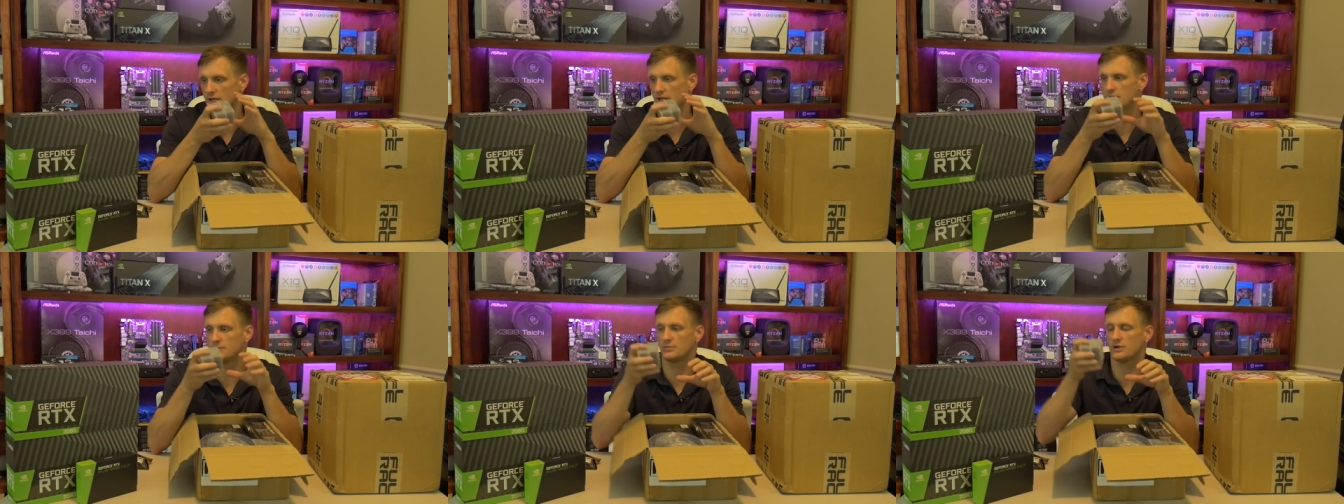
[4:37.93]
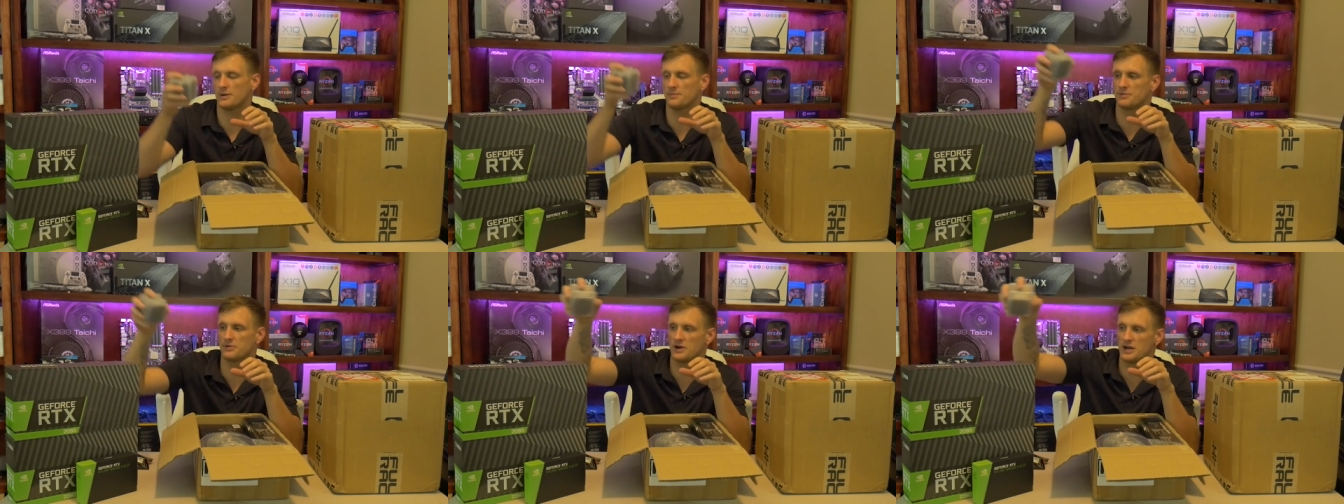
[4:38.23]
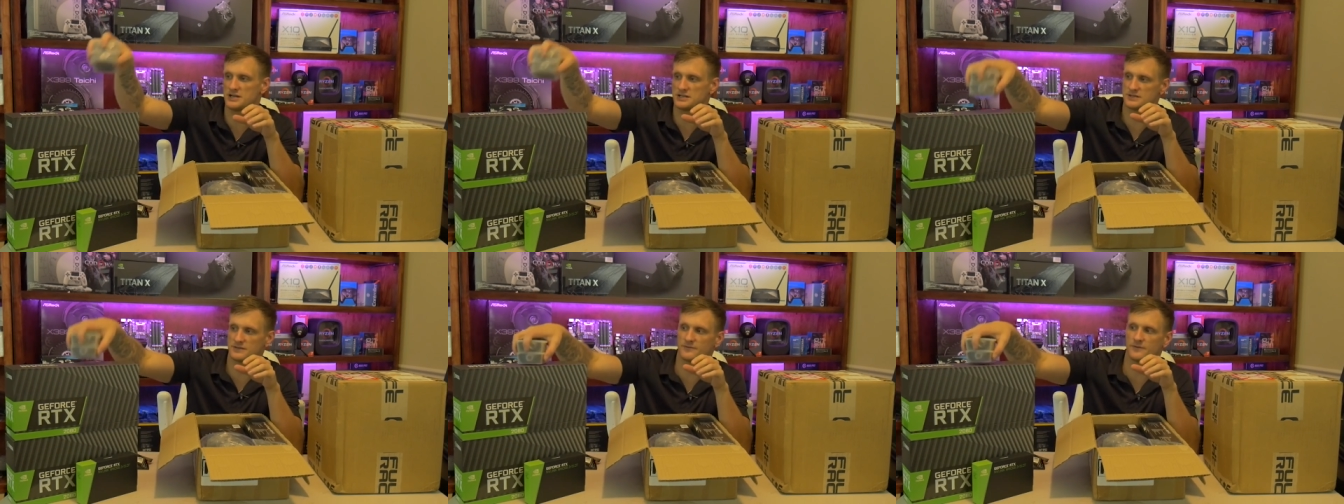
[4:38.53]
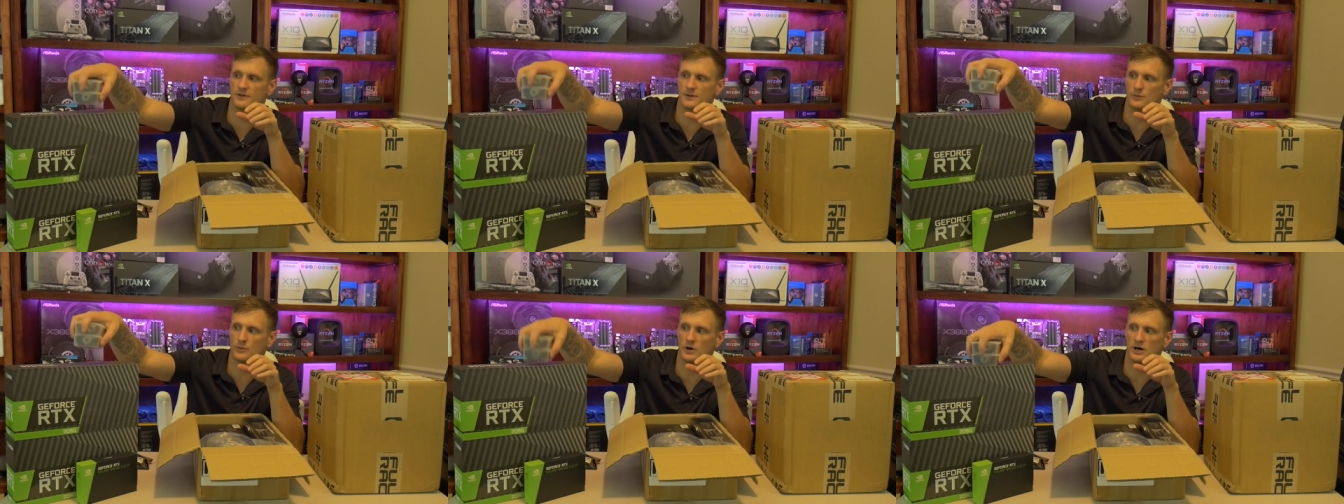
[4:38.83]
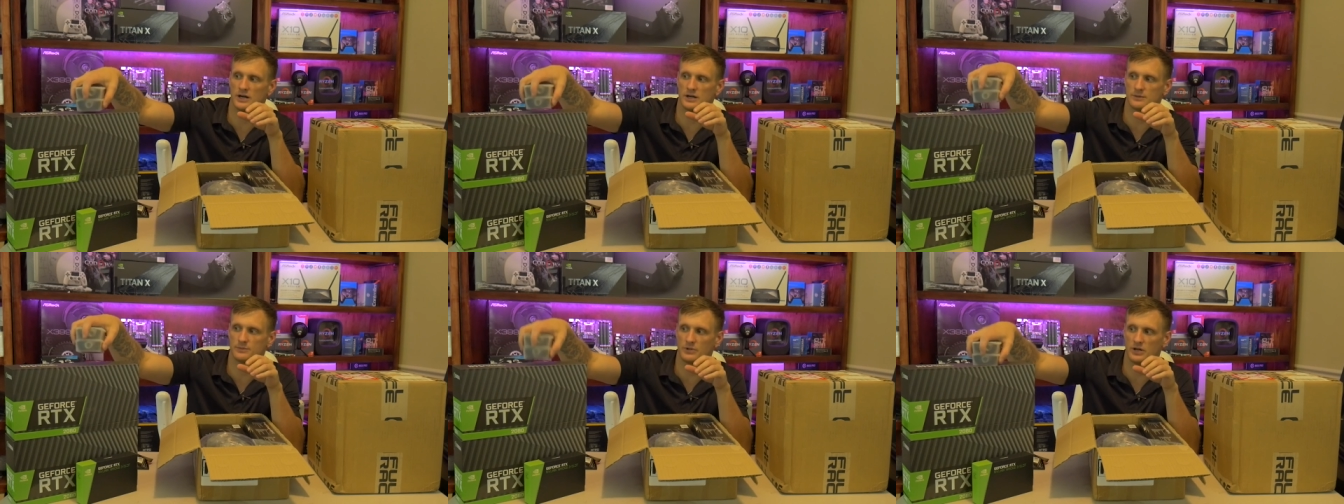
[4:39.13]
in preparation for the
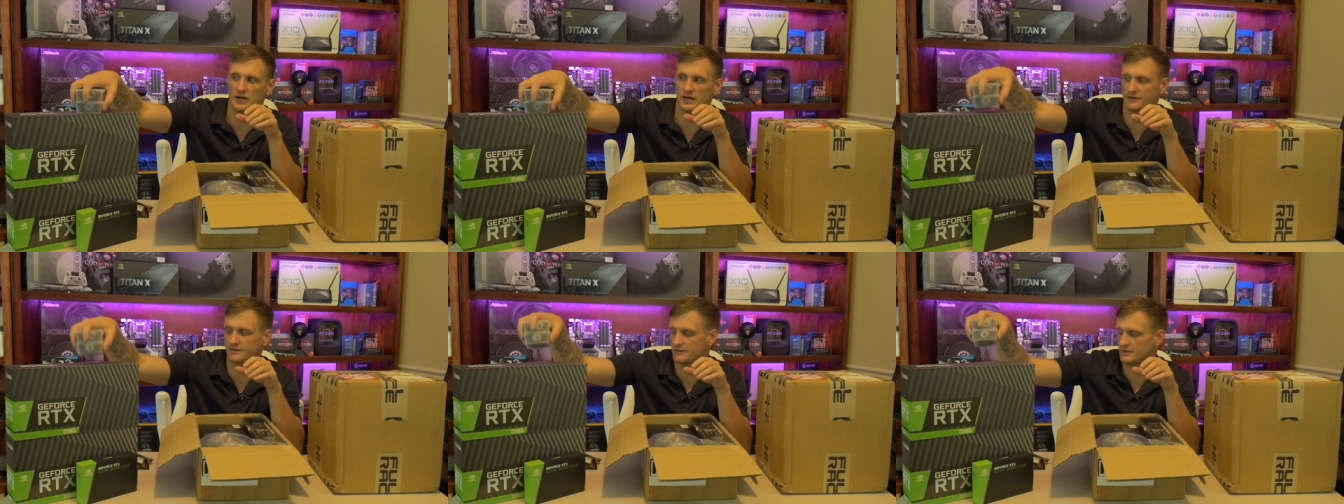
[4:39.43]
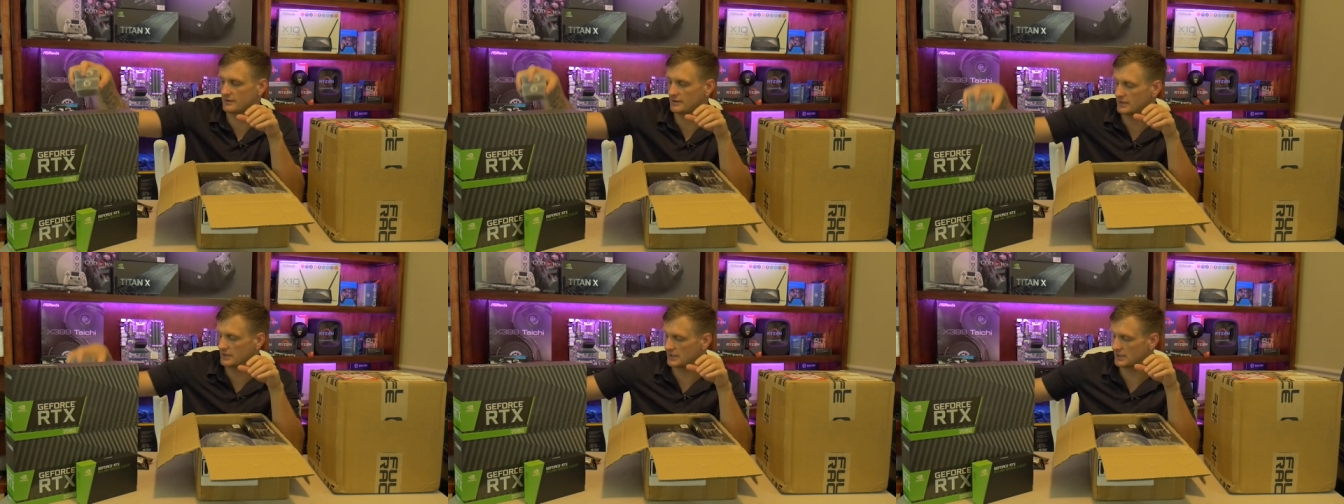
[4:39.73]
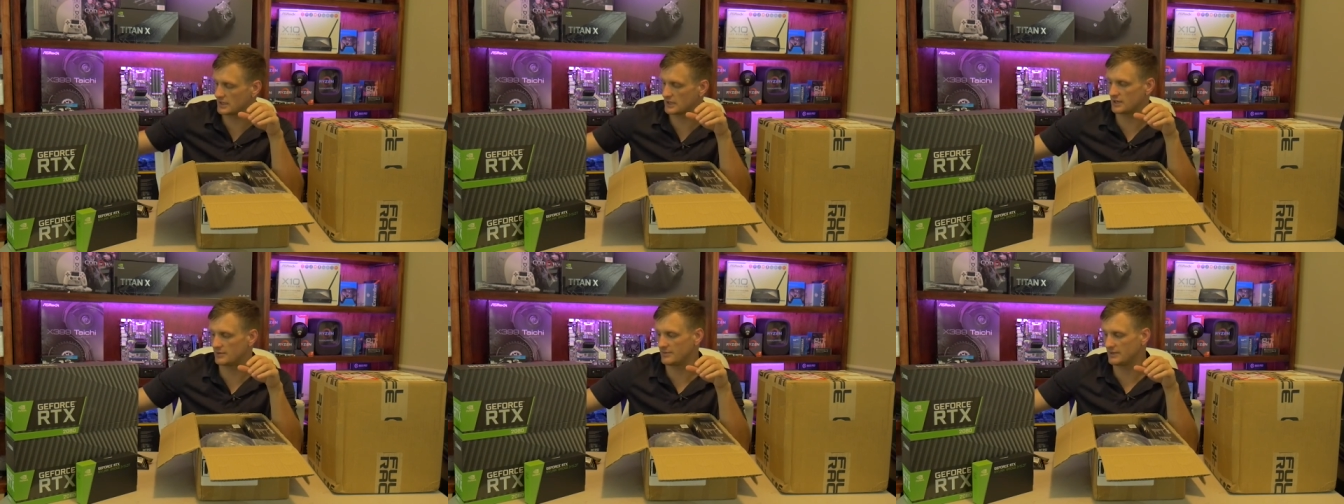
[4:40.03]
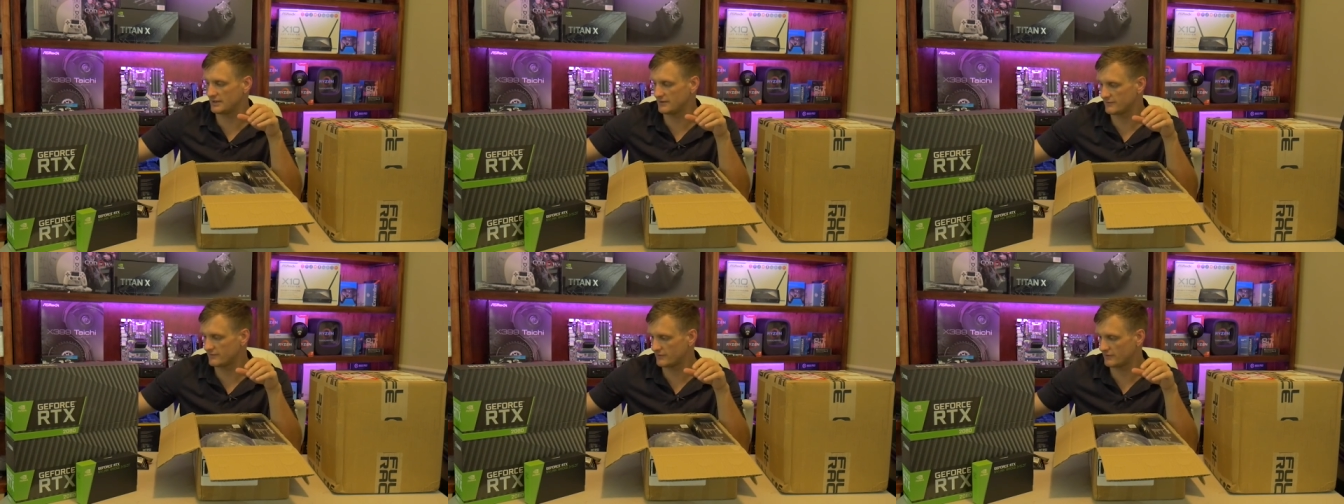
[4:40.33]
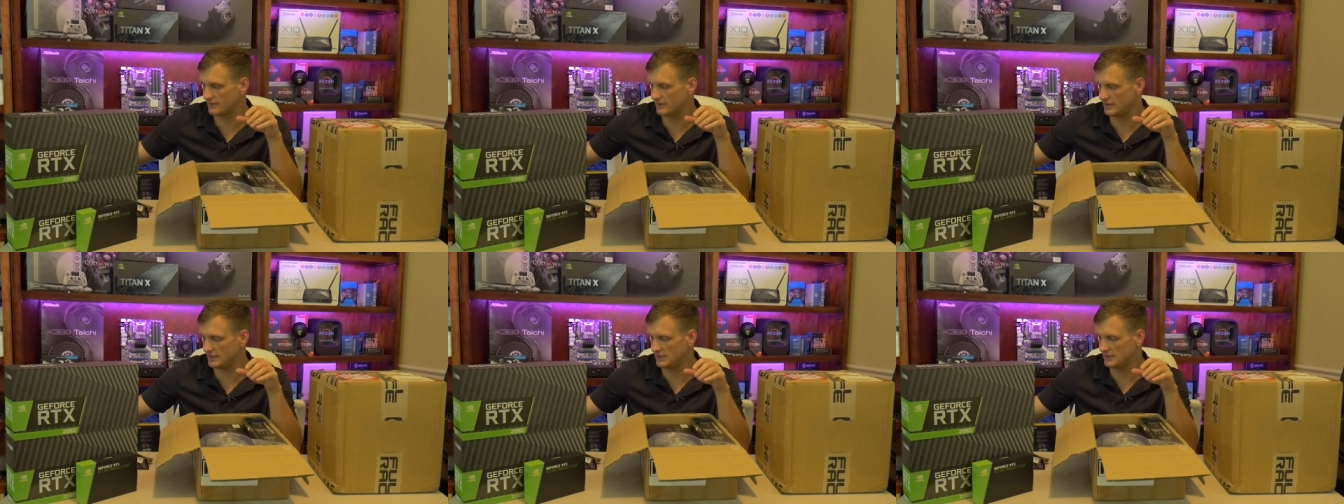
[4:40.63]
water blocks that are gonna come in
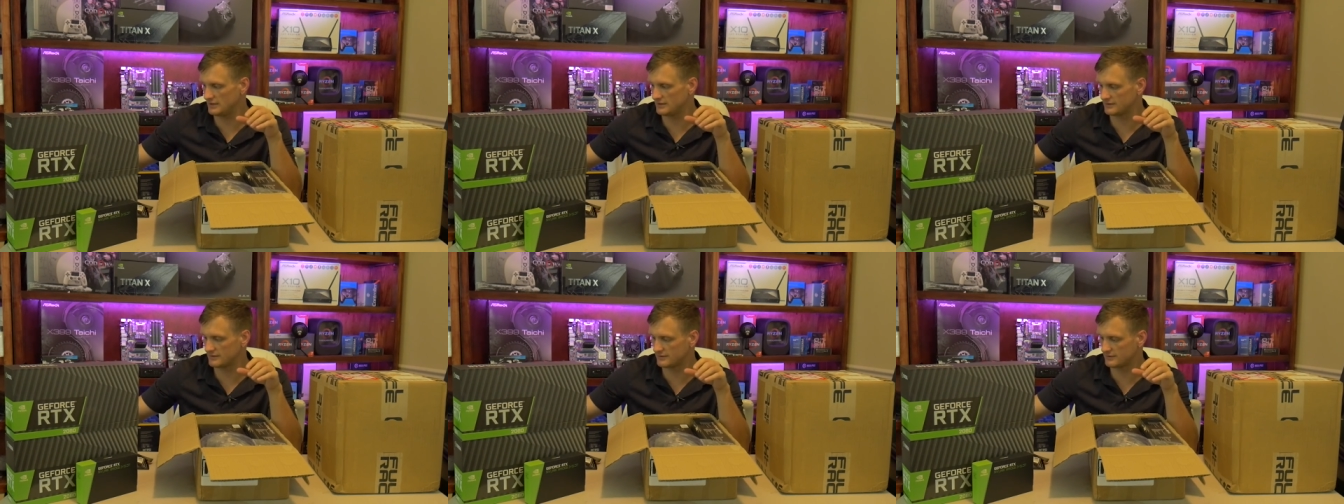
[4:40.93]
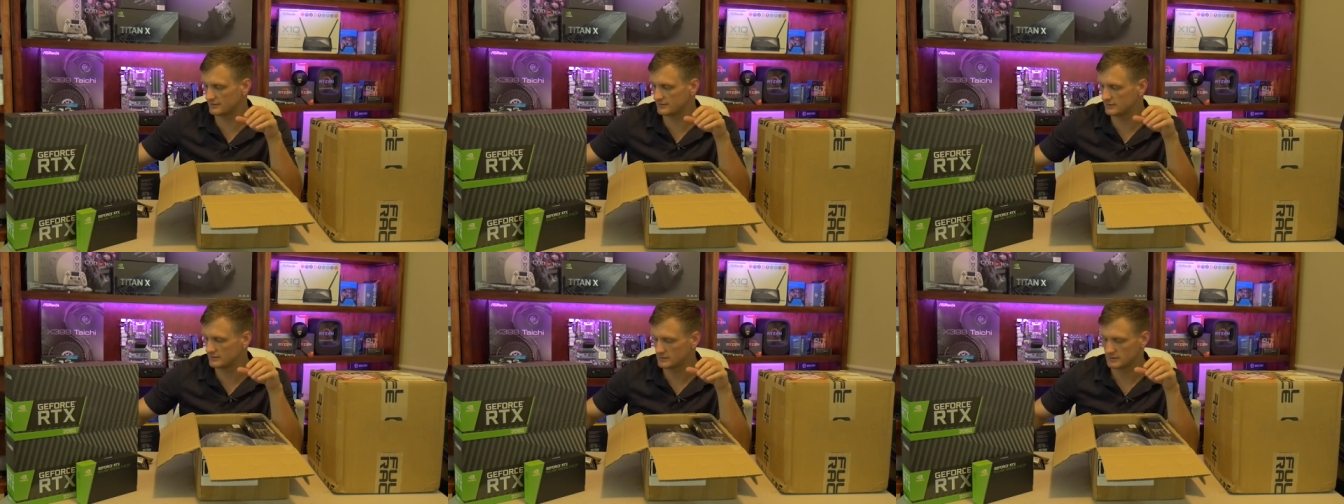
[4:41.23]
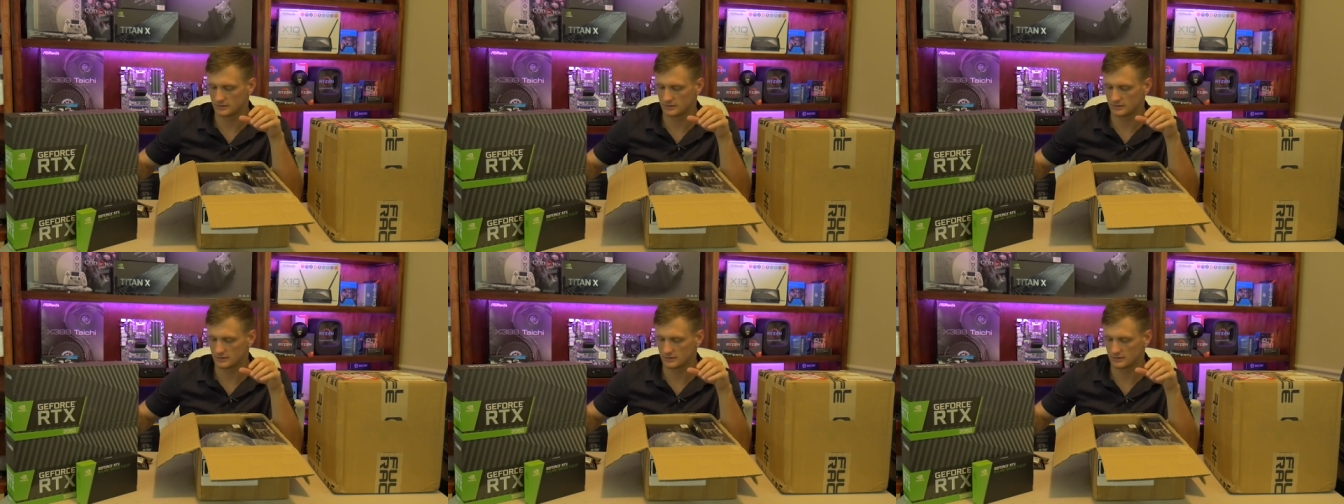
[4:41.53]
for these